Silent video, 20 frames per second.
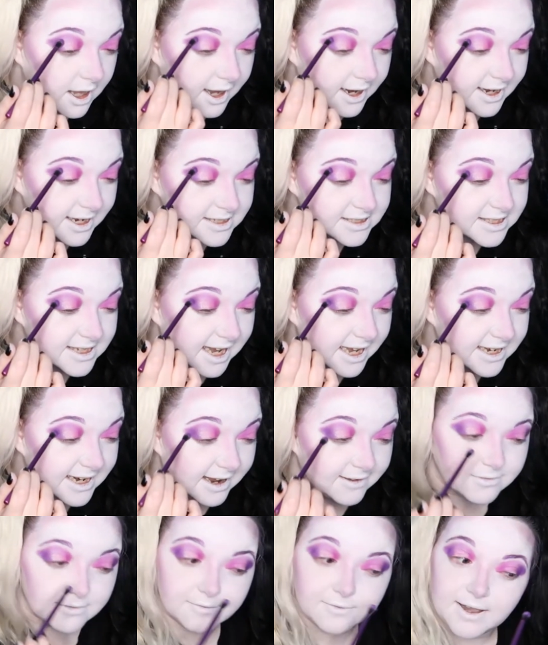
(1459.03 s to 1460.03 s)
I guess they had to
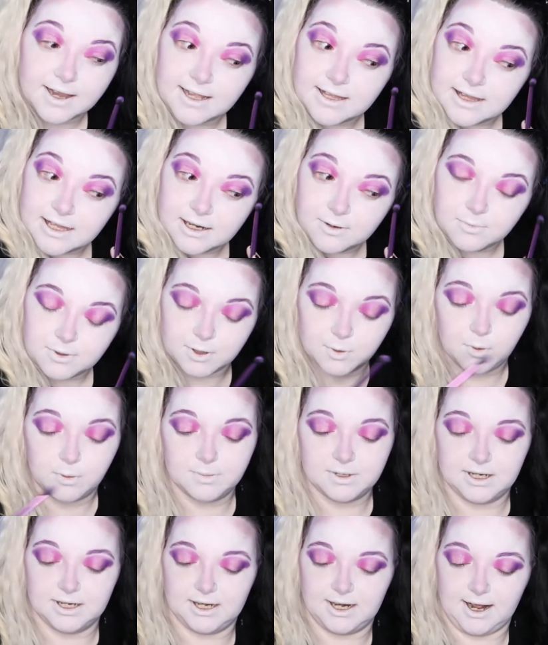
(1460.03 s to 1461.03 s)
have the fight and they didn't want the
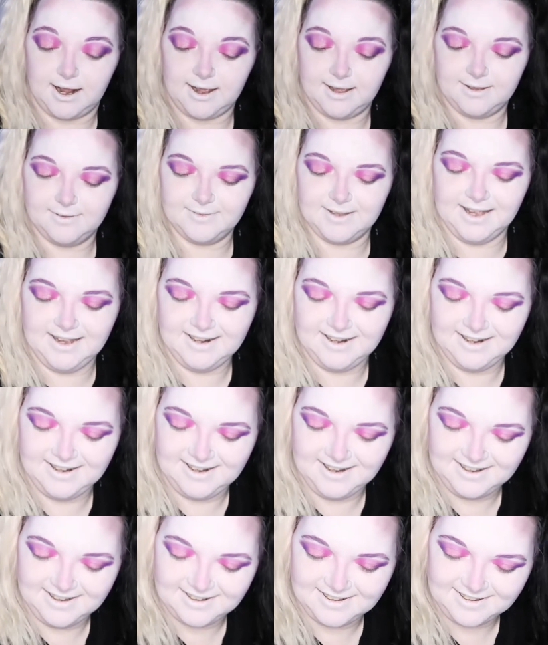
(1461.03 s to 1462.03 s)
woman to die.
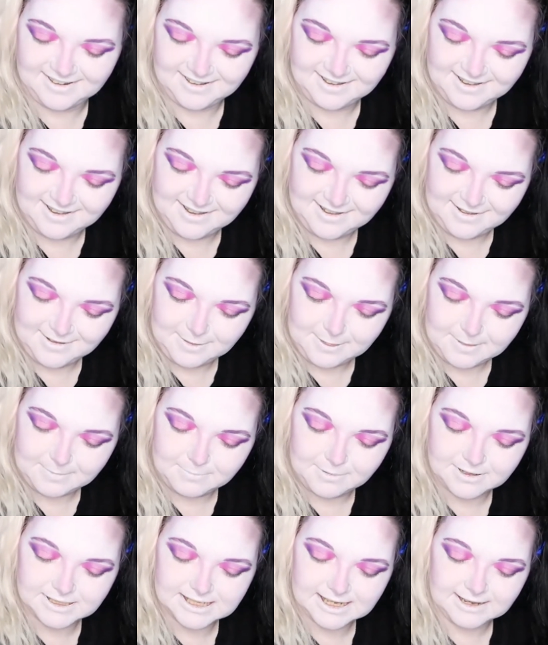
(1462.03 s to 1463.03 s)

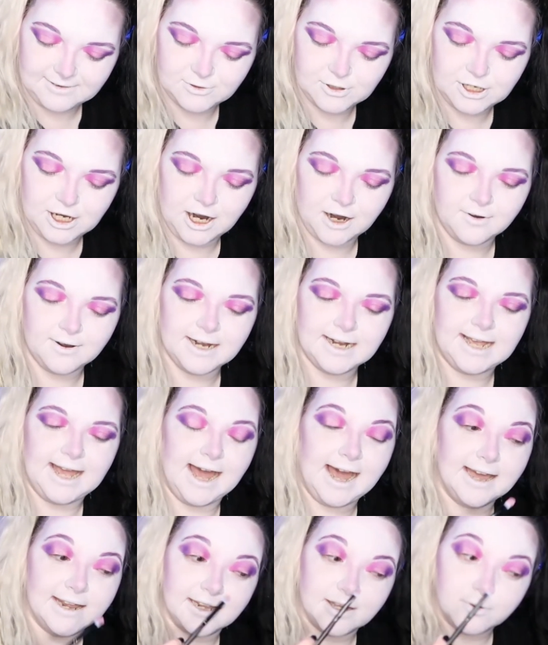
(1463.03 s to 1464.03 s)
But it's like, if she already
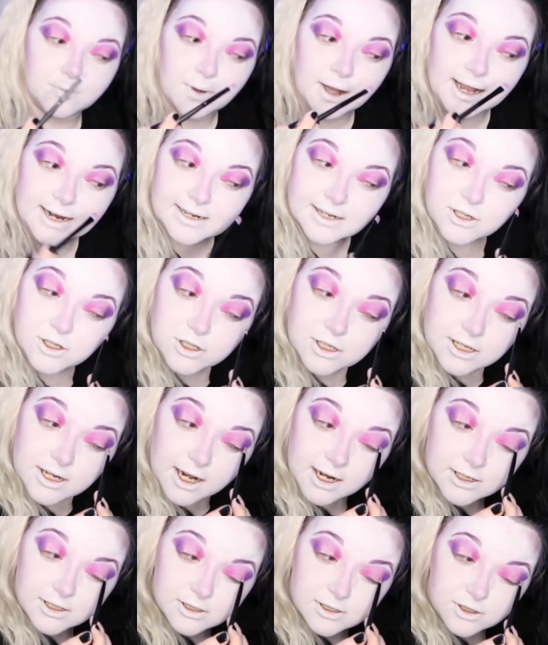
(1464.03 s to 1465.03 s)
had it, why did she
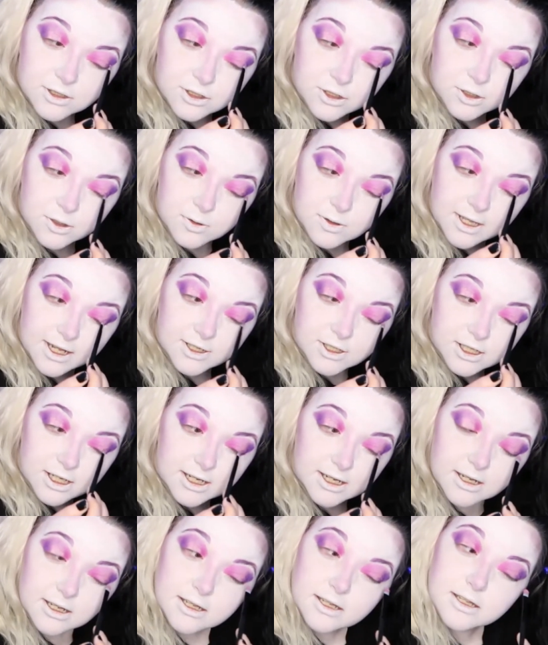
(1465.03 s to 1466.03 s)
not just shoot that
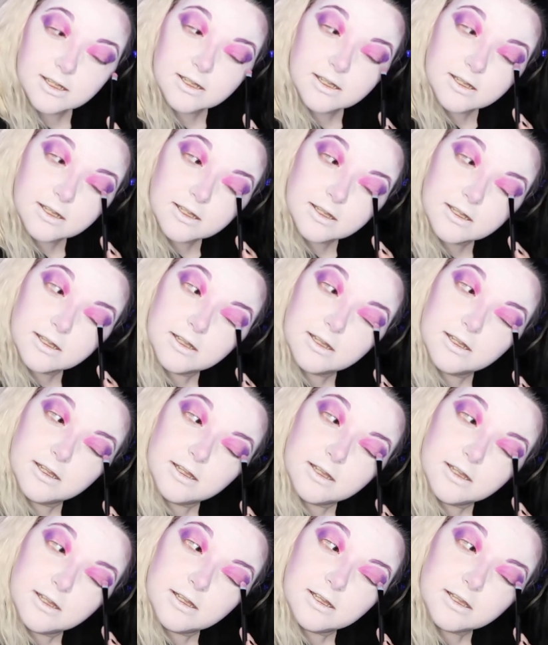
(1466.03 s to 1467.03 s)
chick?
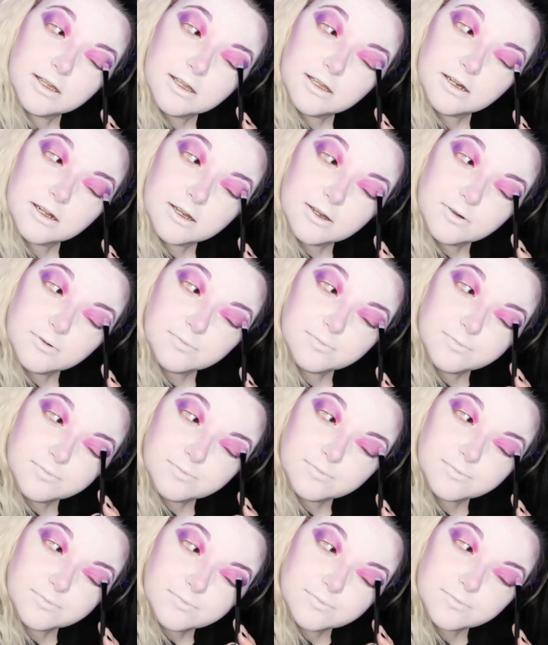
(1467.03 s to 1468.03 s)
You know?
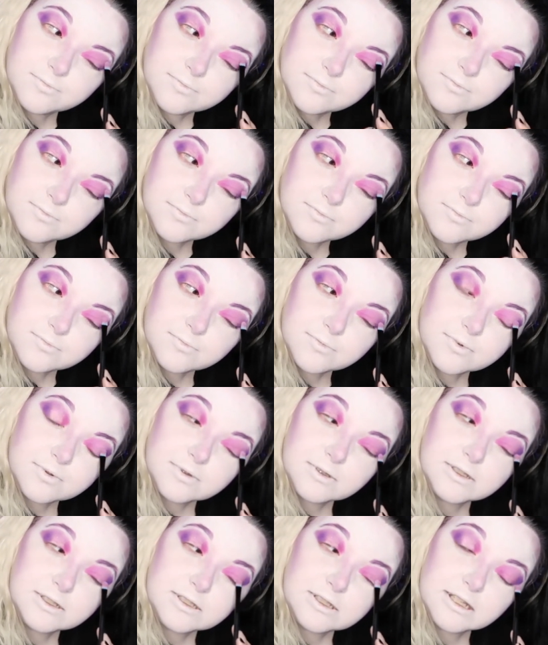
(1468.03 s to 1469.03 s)

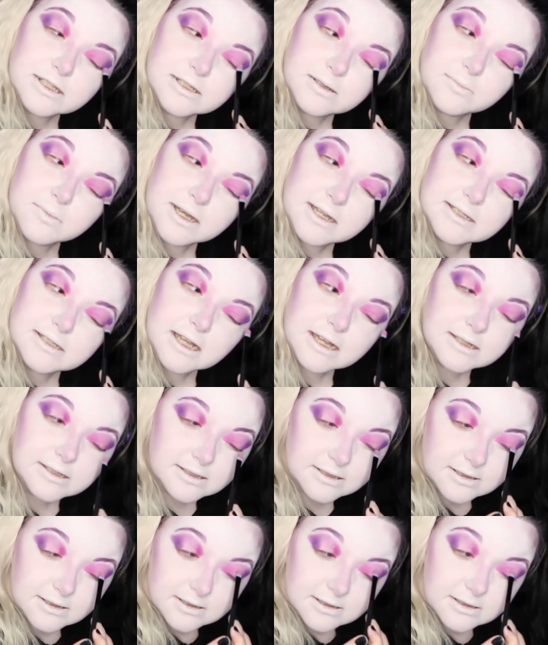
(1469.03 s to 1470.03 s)
Just doesn't make sense.